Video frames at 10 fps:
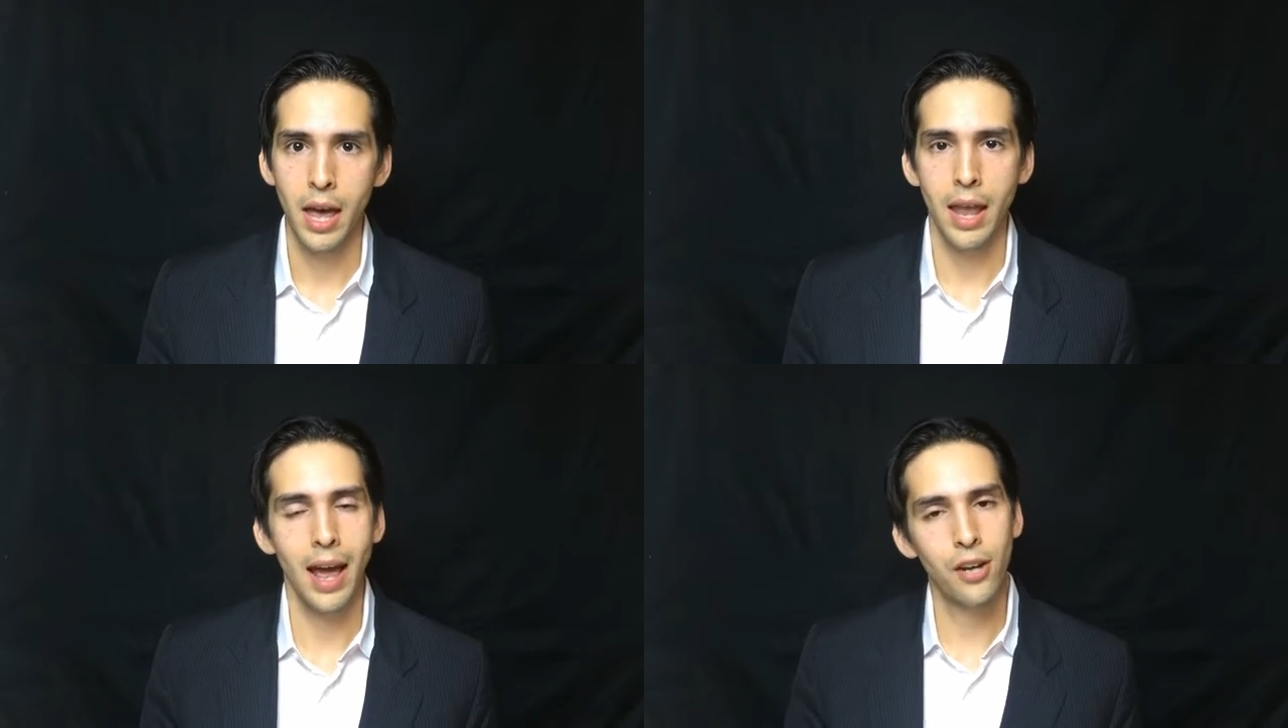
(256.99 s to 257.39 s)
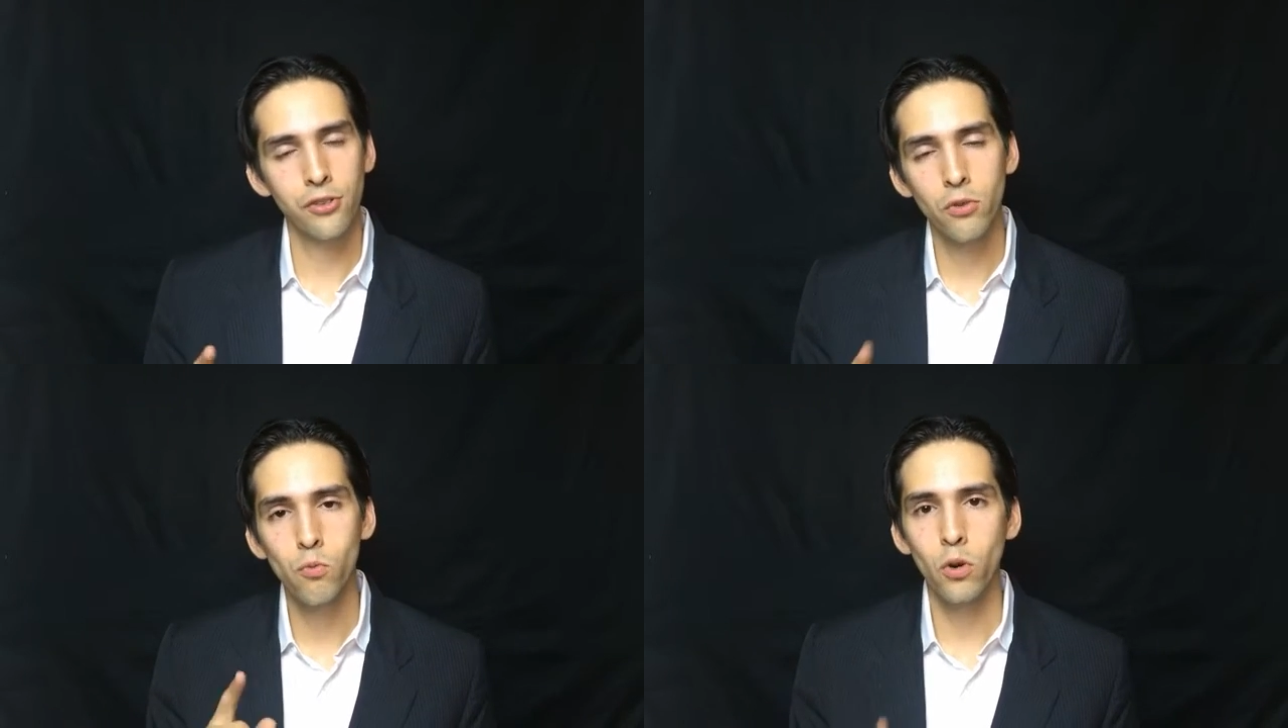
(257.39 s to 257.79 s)
And
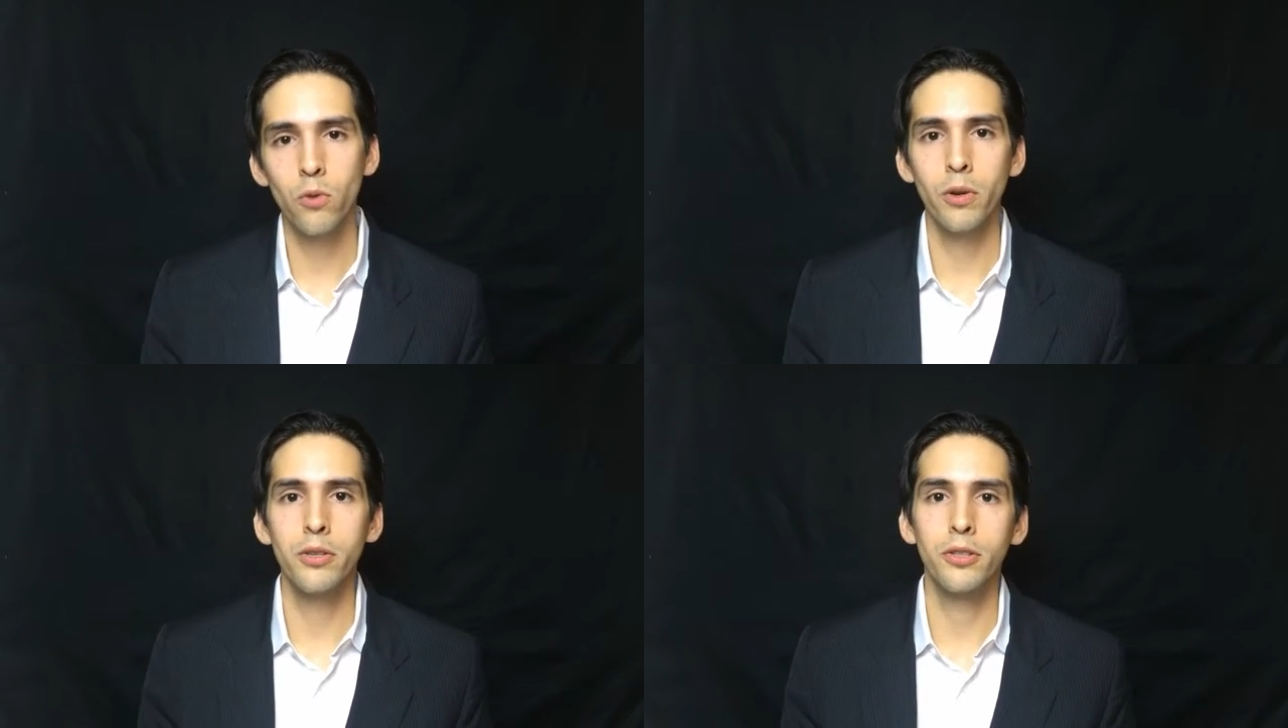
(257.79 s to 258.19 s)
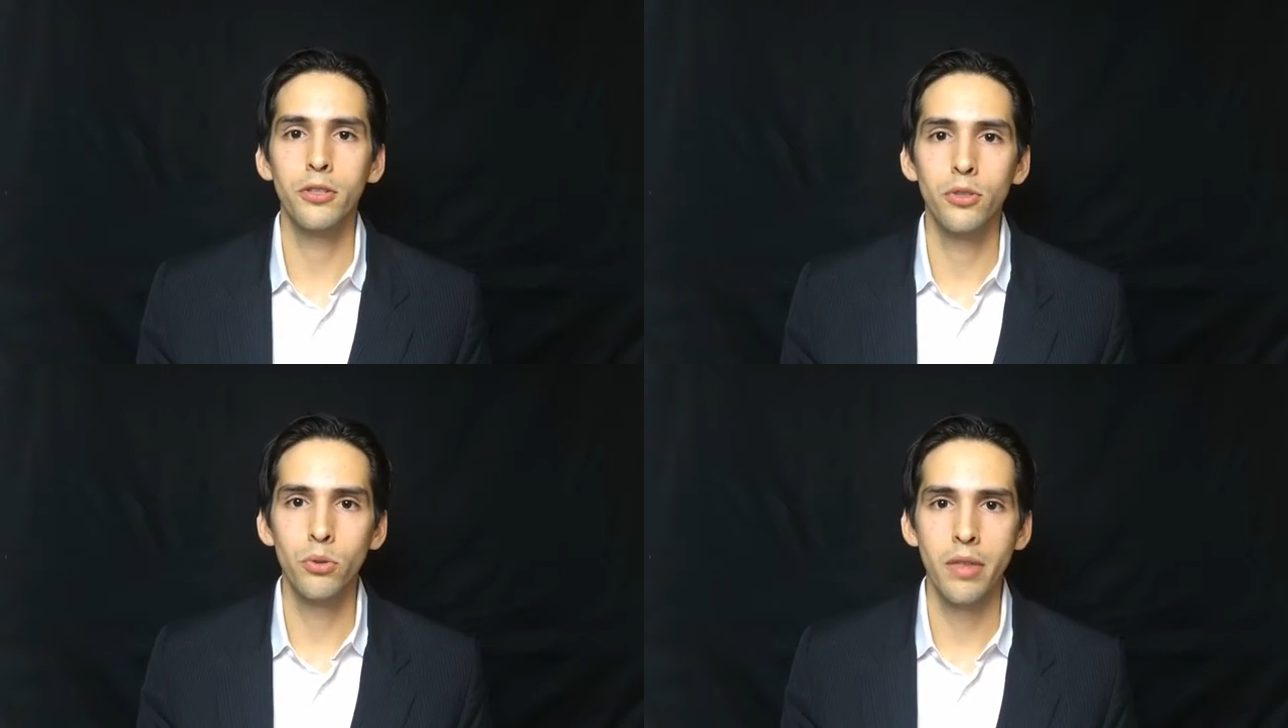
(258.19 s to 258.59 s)
actually one way you
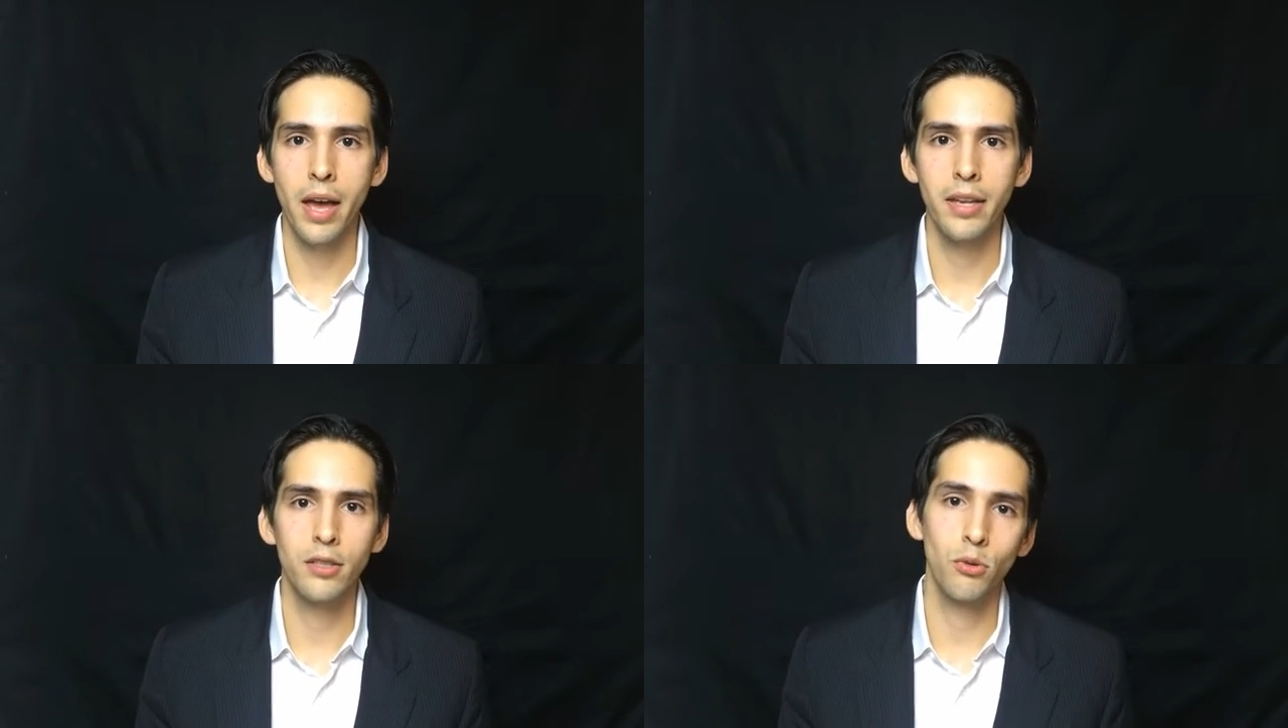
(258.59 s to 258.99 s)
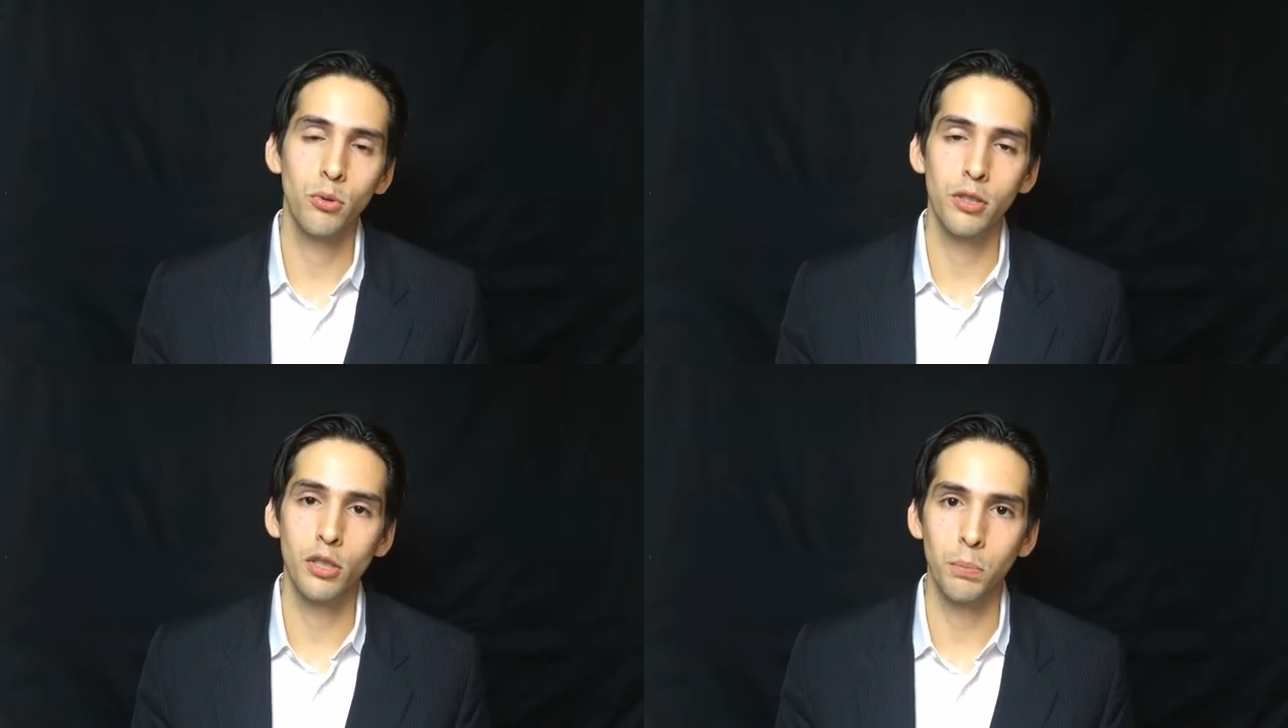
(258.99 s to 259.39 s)
could do that is
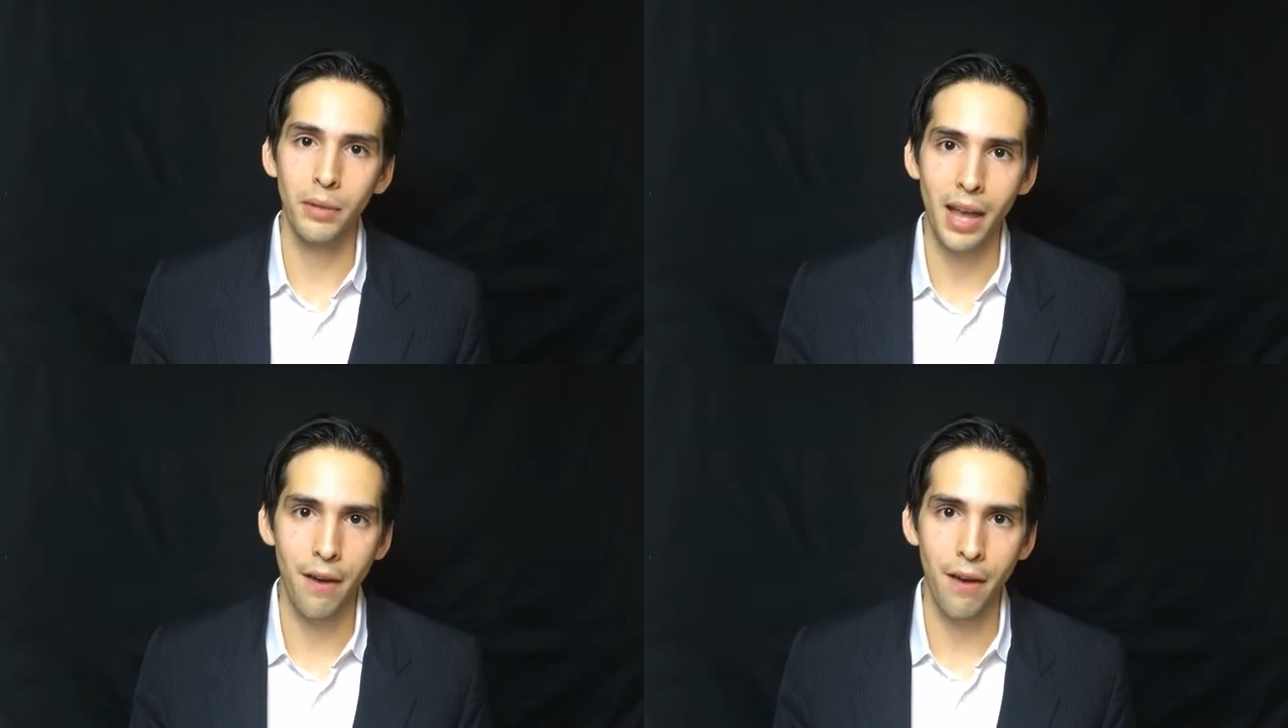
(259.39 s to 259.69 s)
through display